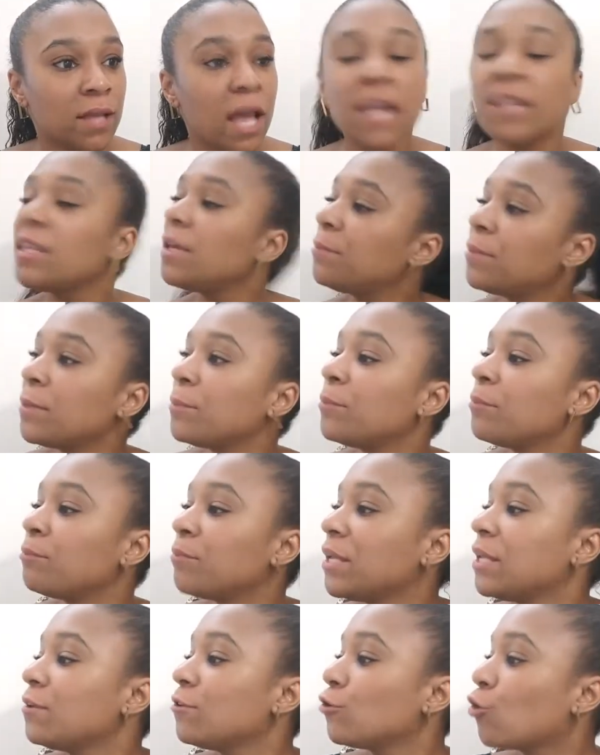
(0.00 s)
Had they
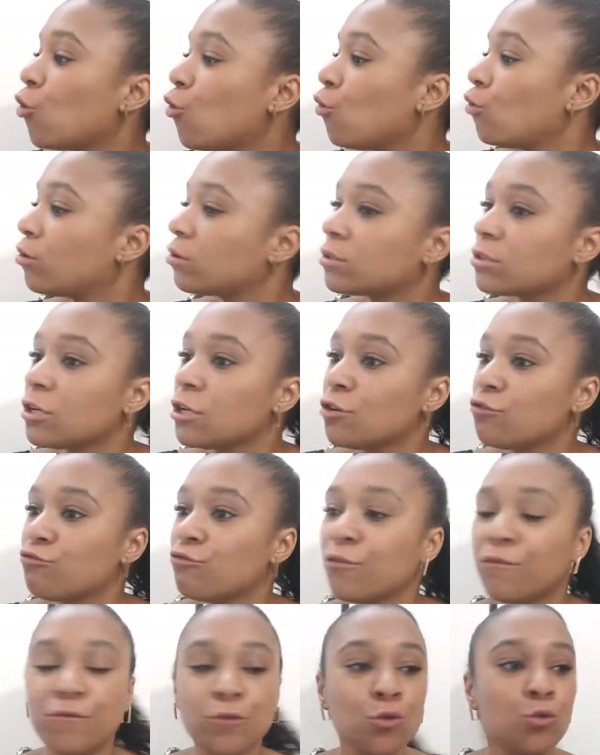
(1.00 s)
been called
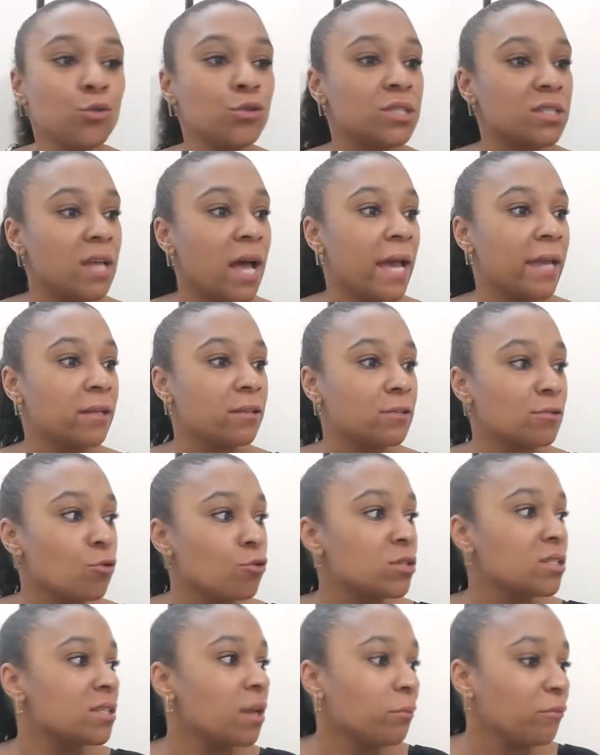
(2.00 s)
review site
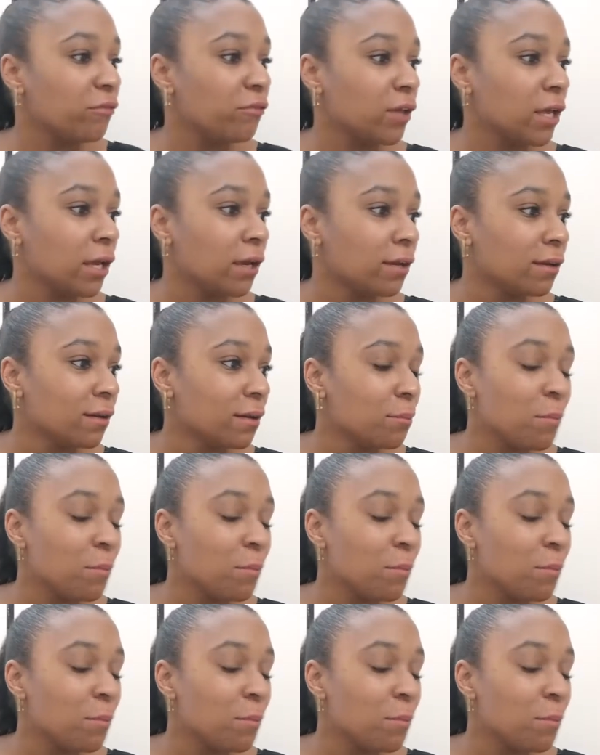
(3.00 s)
or something,